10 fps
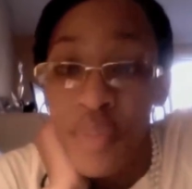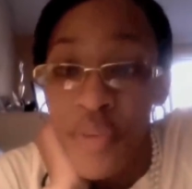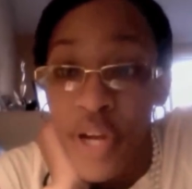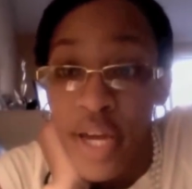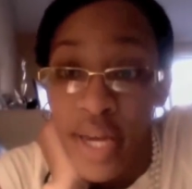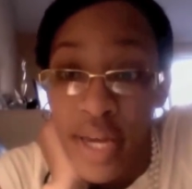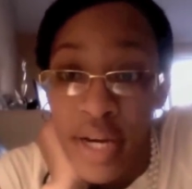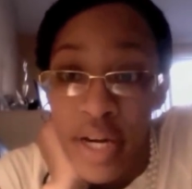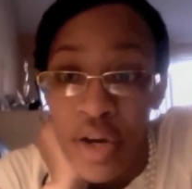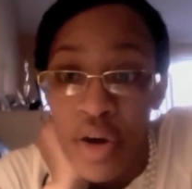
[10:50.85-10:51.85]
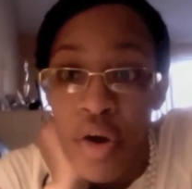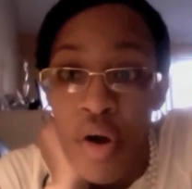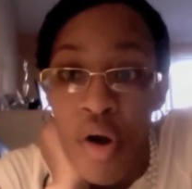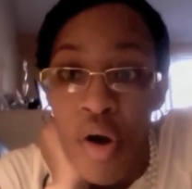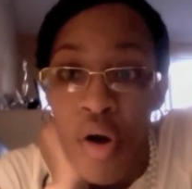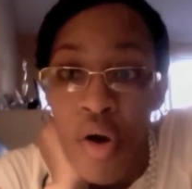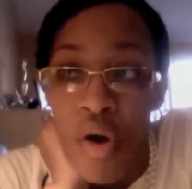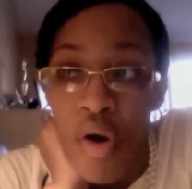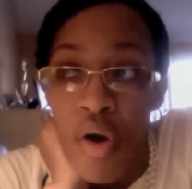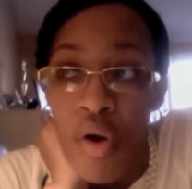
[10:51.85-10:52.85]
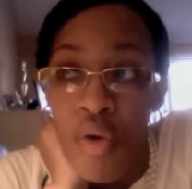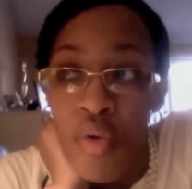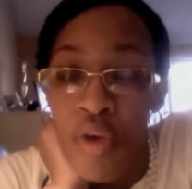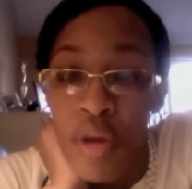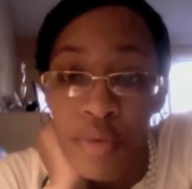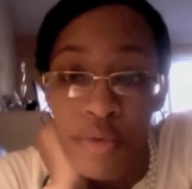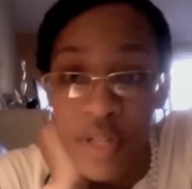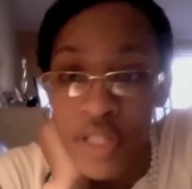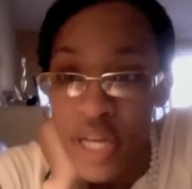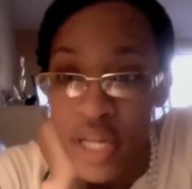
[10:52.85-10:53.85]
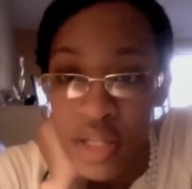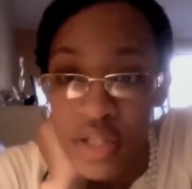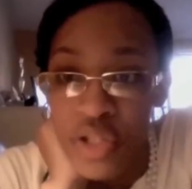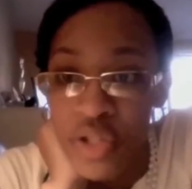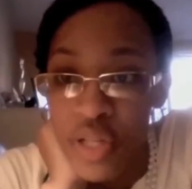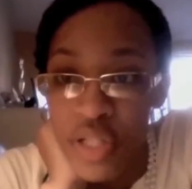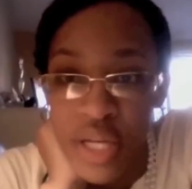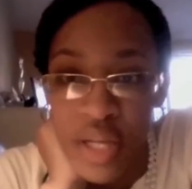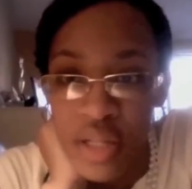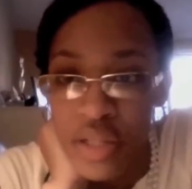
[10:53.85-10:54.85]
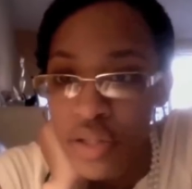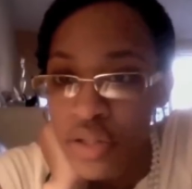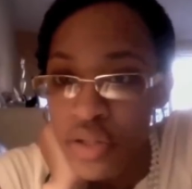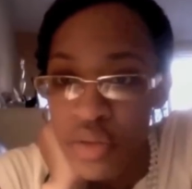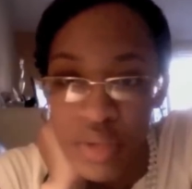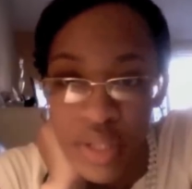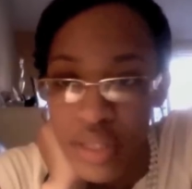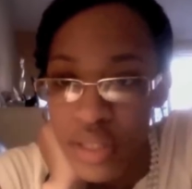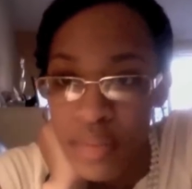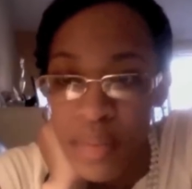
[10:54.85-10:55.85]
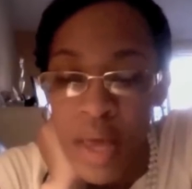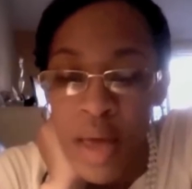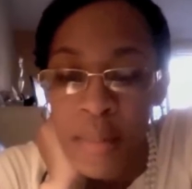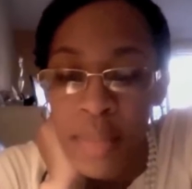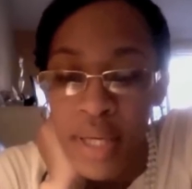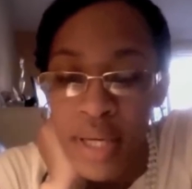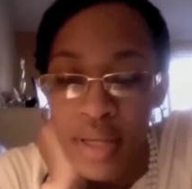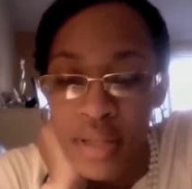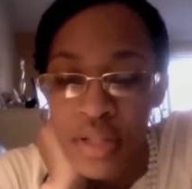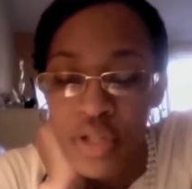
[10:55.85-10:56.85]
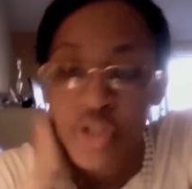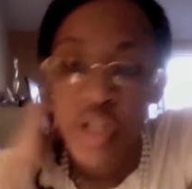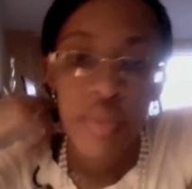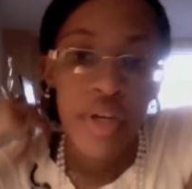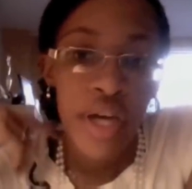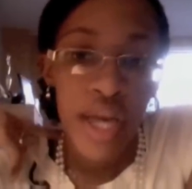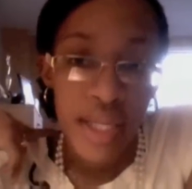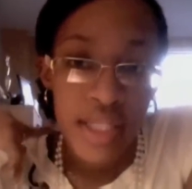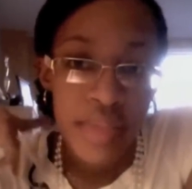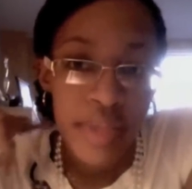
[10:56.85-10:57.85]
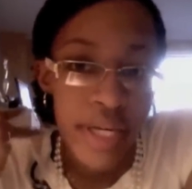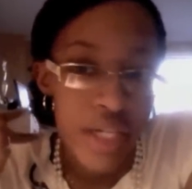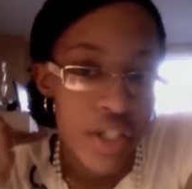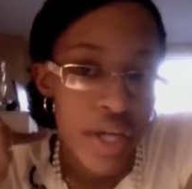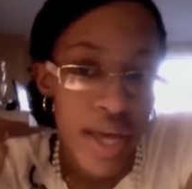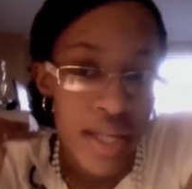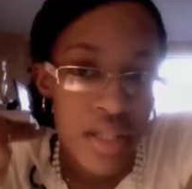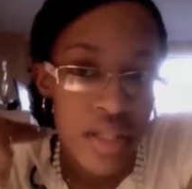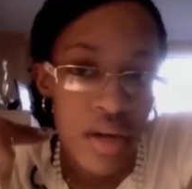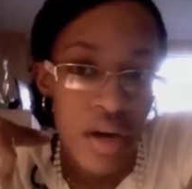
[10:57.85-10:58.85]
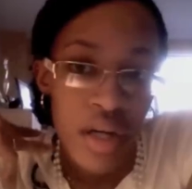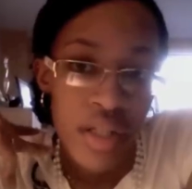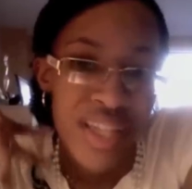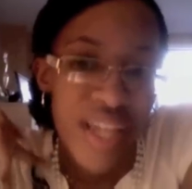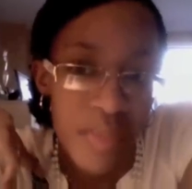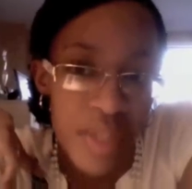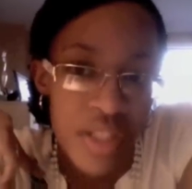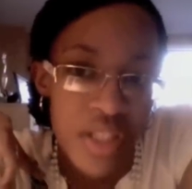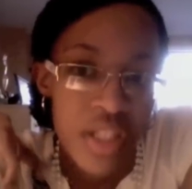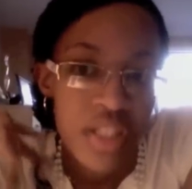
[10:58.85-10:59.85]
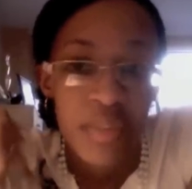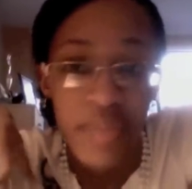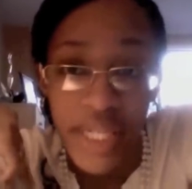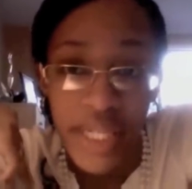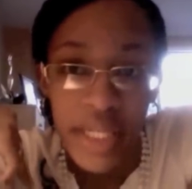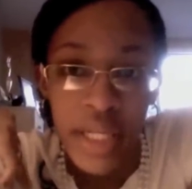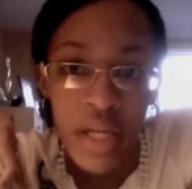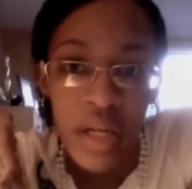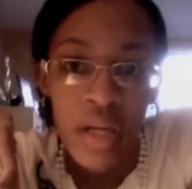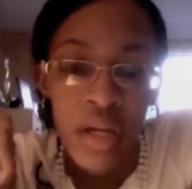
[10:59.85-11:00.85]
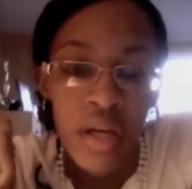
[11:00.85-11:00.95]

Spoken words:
trim your hair right before this challenge. During the challenge, don't touch it because you trim your ends because your ends are damaged. They're splitting.